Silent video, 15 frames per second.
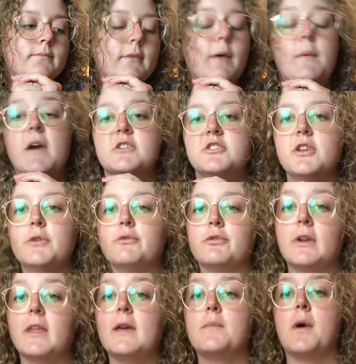I'm actually
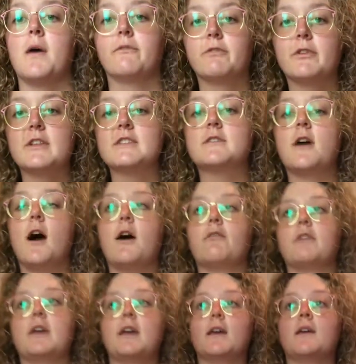really pumped for this
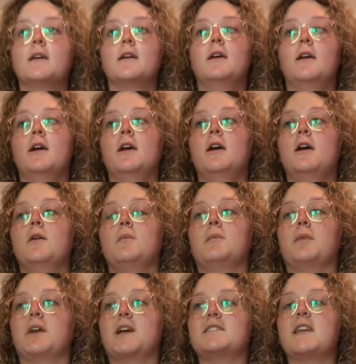coffee
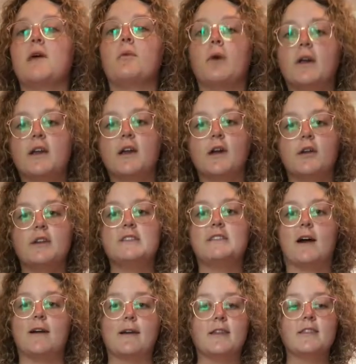because I wanted to go to
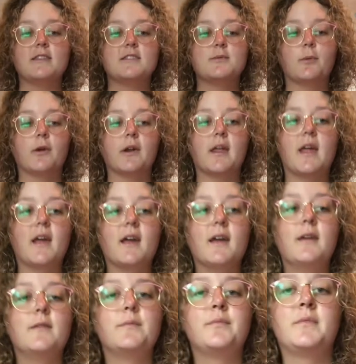Dunkin' this morning,
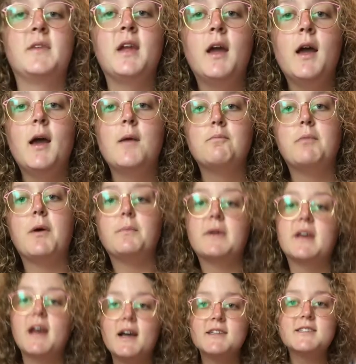but
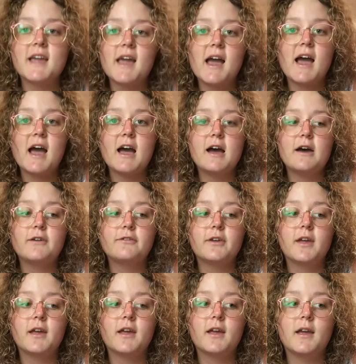because I
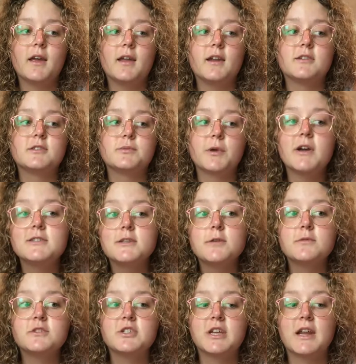have an espresso
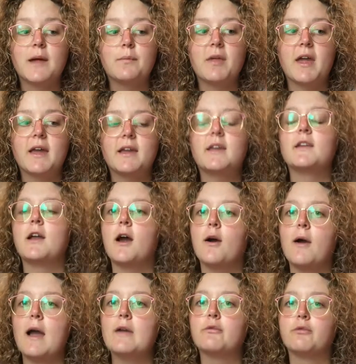machine, I'm like, you know,
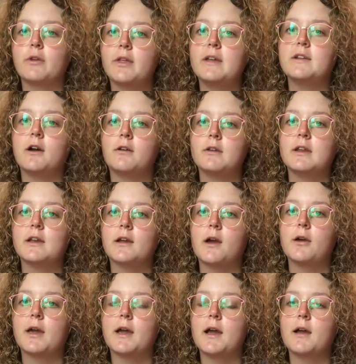I really don't need to go
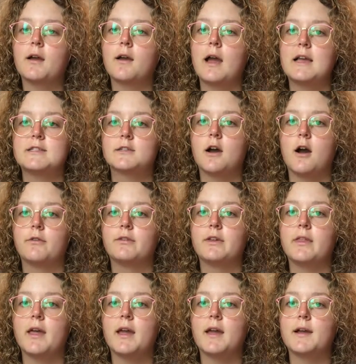get iced coffee
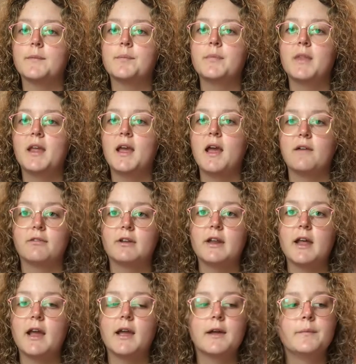like every
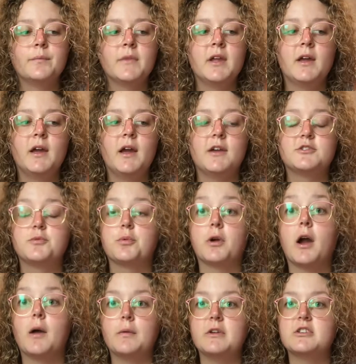day. Should
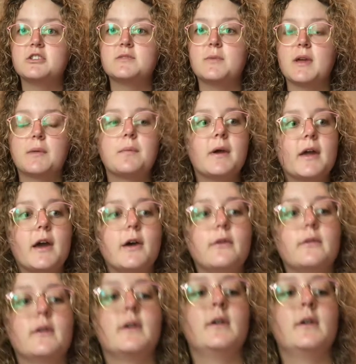probably just make my own.